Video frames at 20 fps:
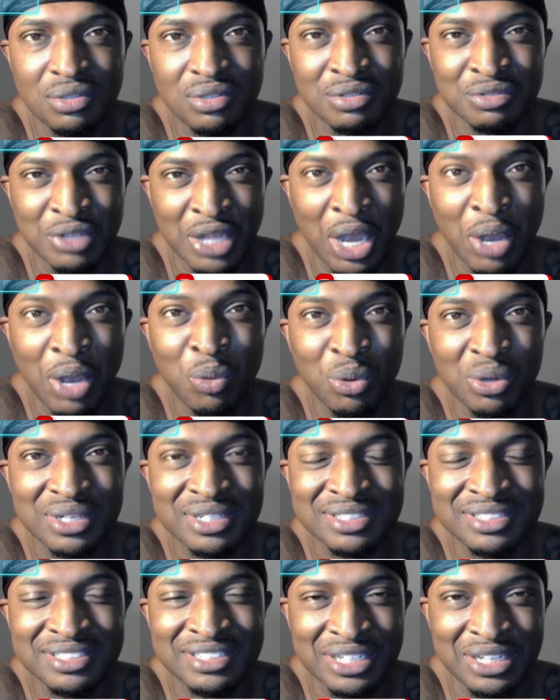I want to
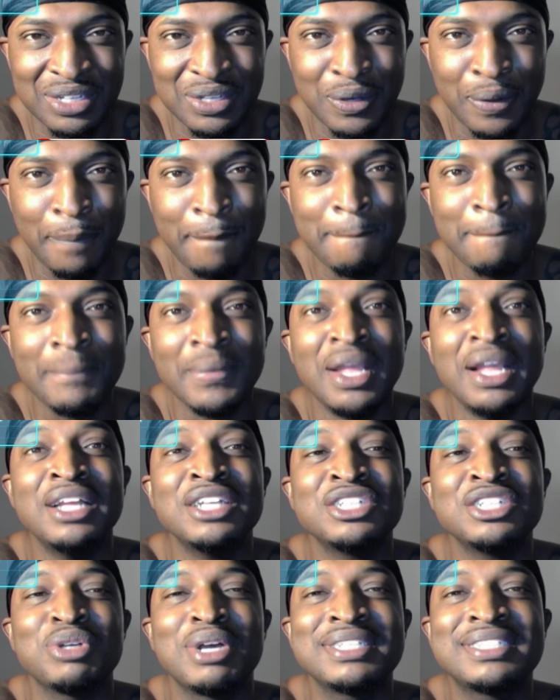see you.
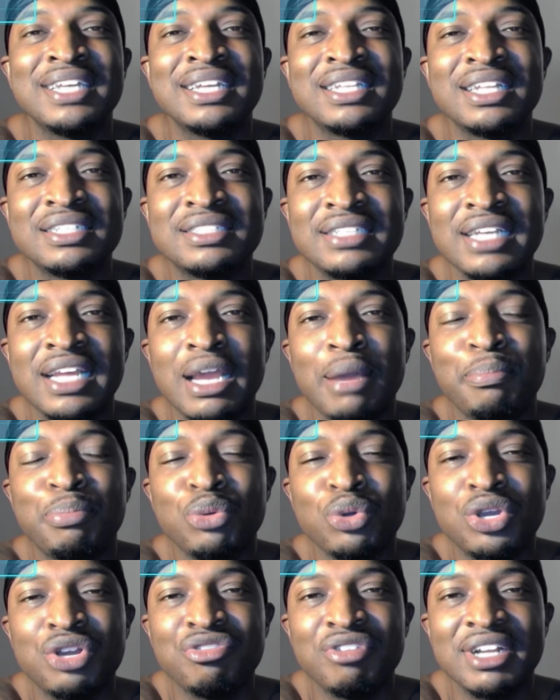So I said that to say that
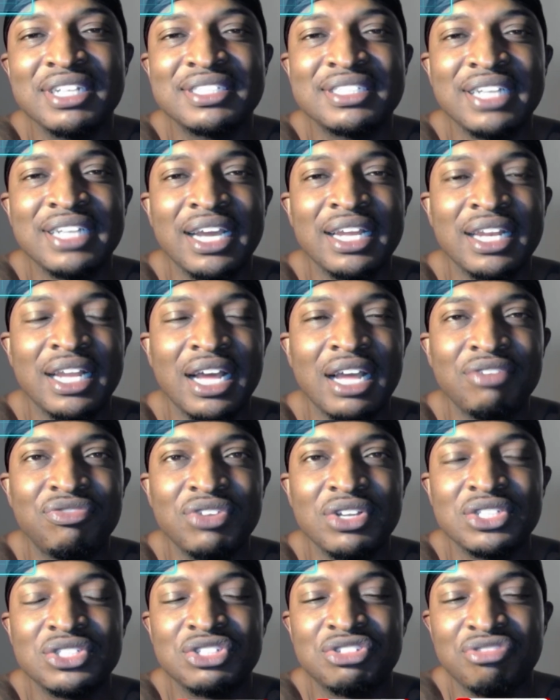Bucharest nightlife
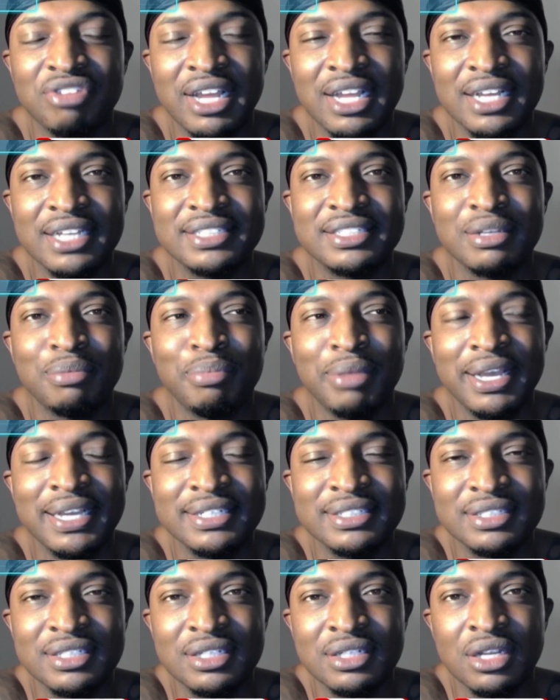is great. It's
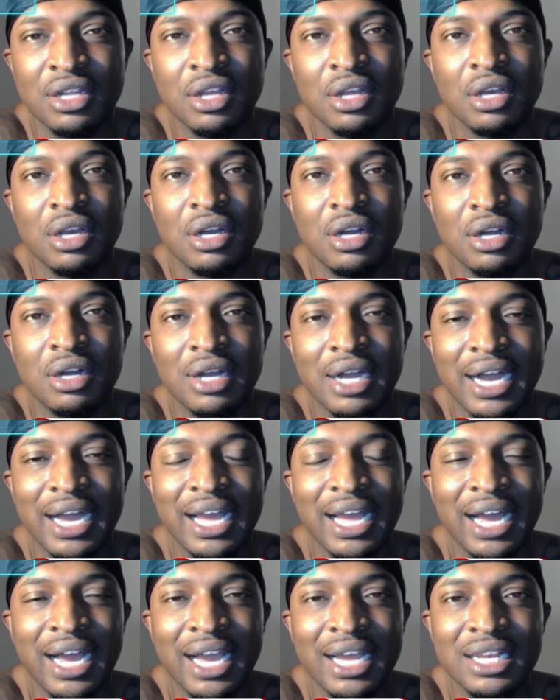amazing. I
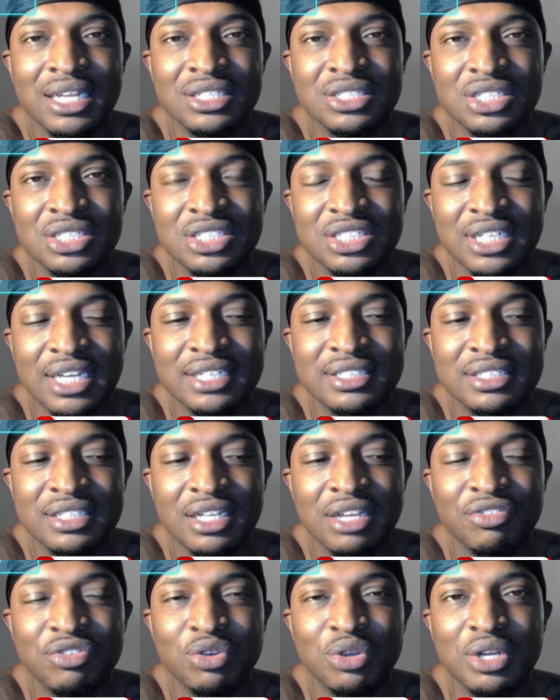highly suggest it.
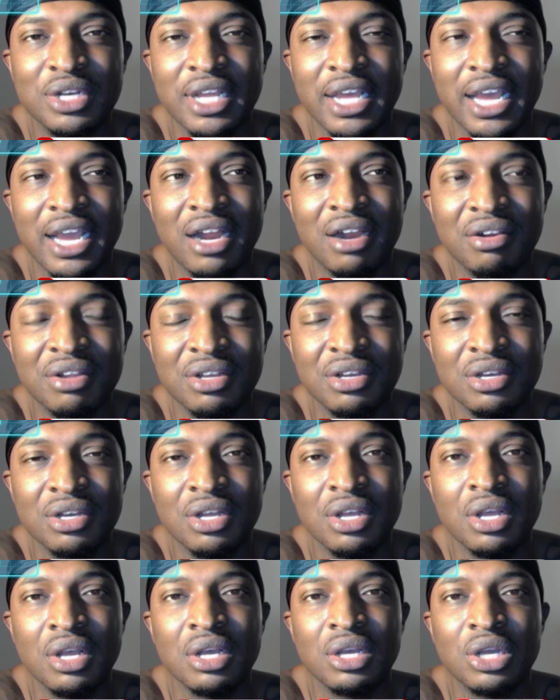If you're in the area,
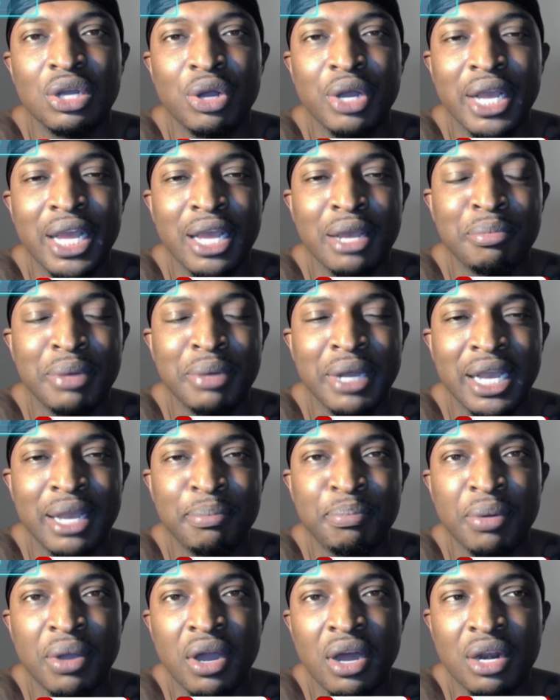go ahead, buy a
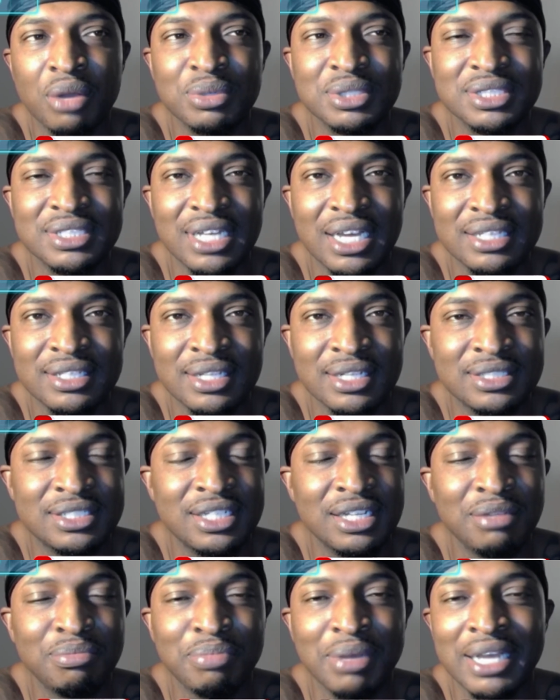bottle. It's not that
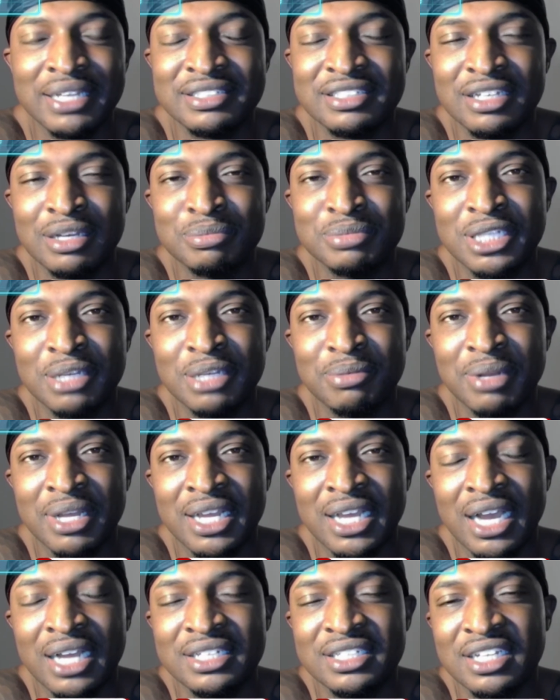cheap. Buy something cheap like
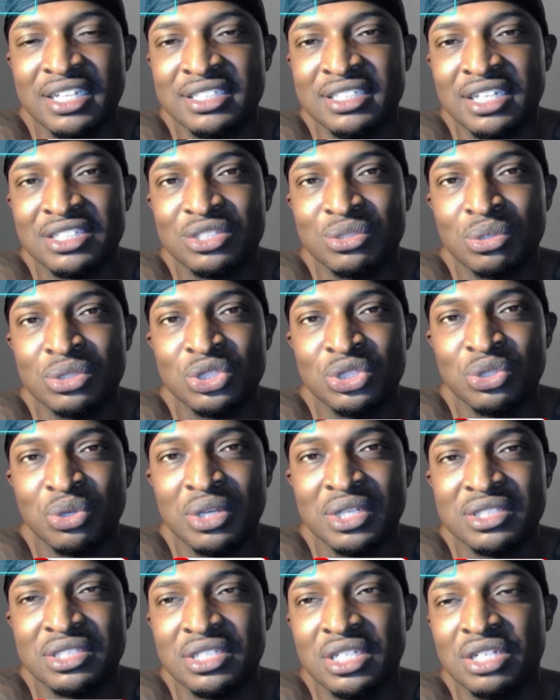I did just to enjoy the
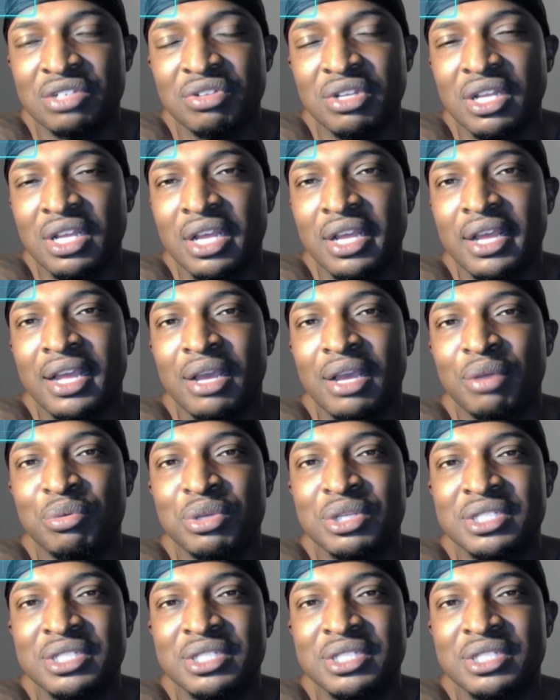scenery. When you see